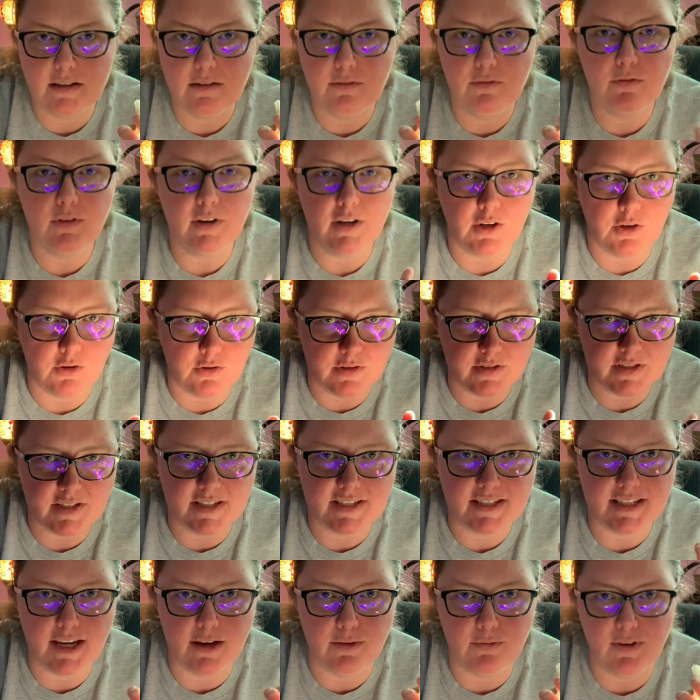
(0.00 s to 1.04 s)
Vinegar is a
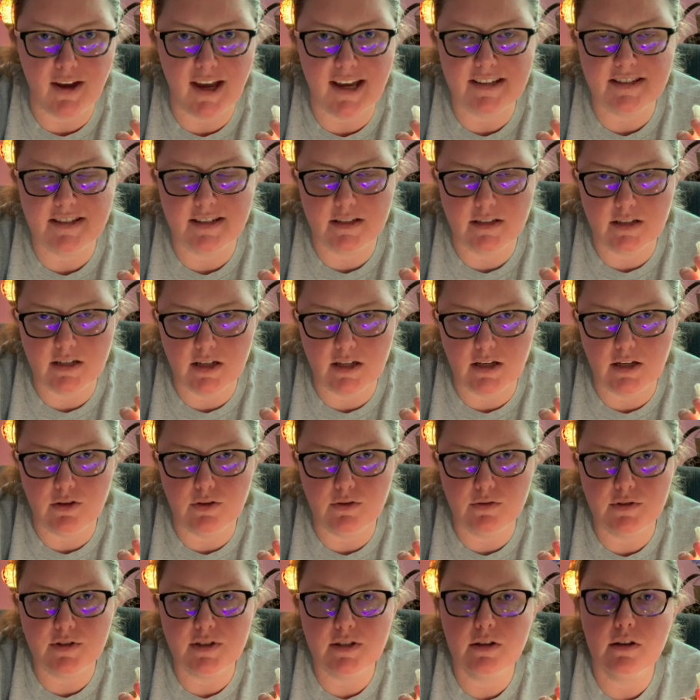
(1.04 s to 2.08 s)
safe acid to
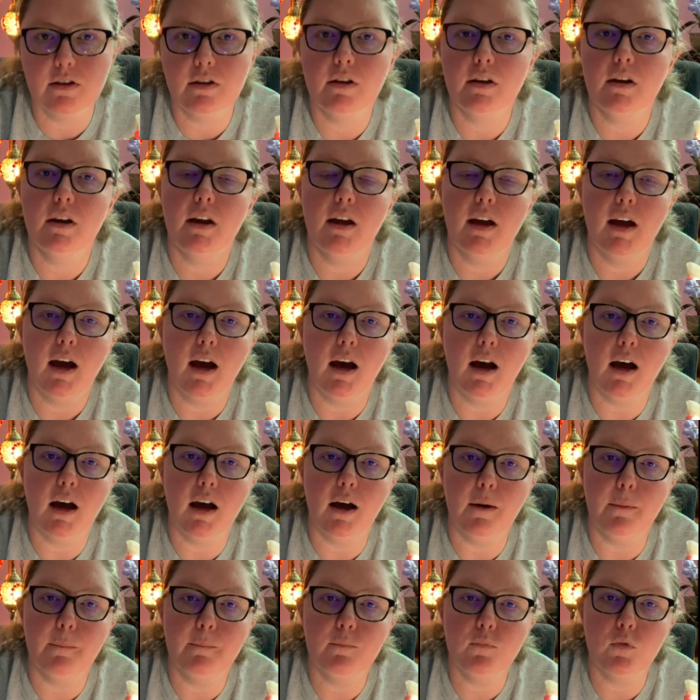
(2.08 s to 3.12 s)
use.
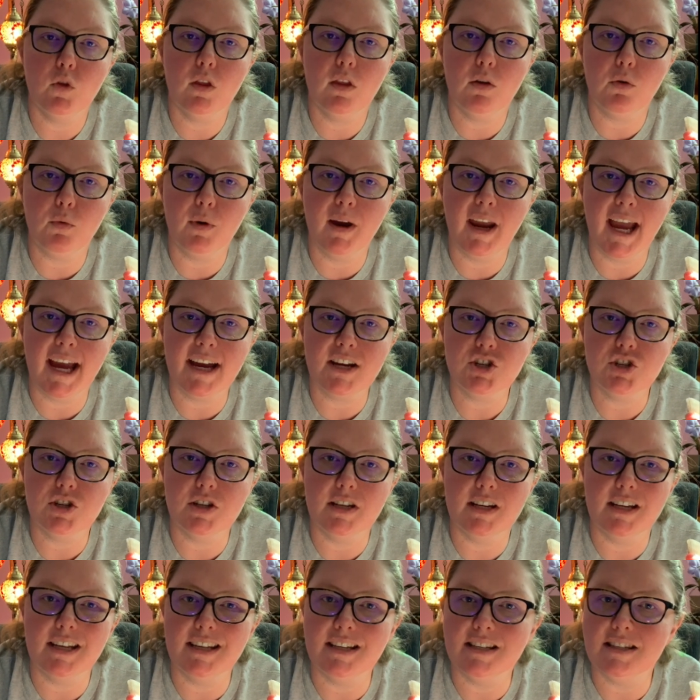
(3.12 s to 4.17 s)
The reaction
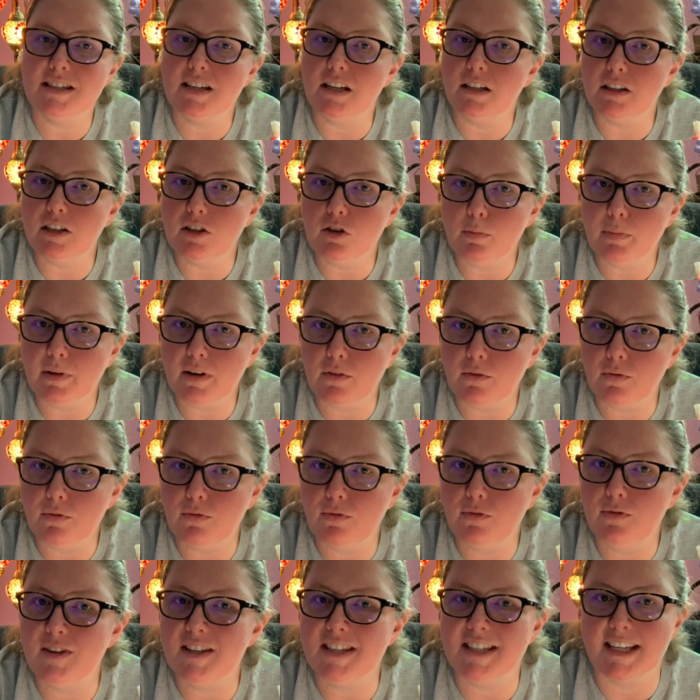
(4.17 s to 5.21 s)
is a little bit of
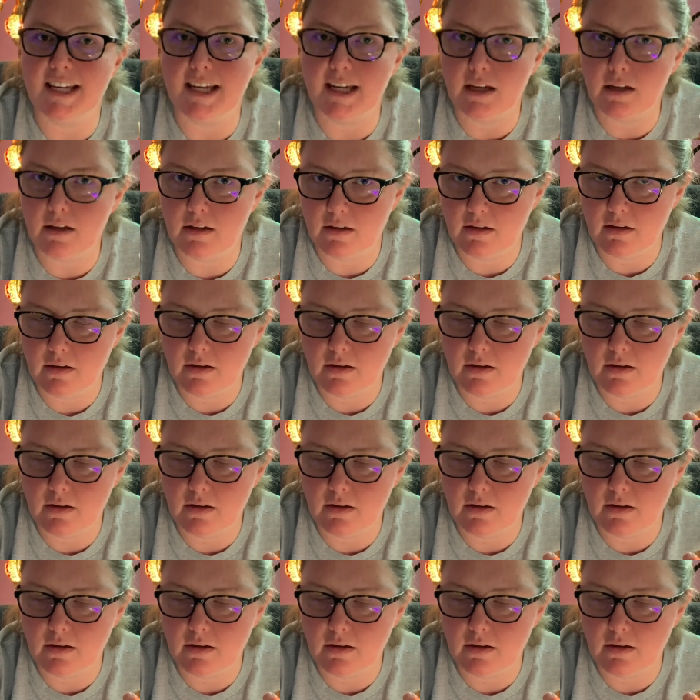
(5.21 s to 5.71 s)
fizzing.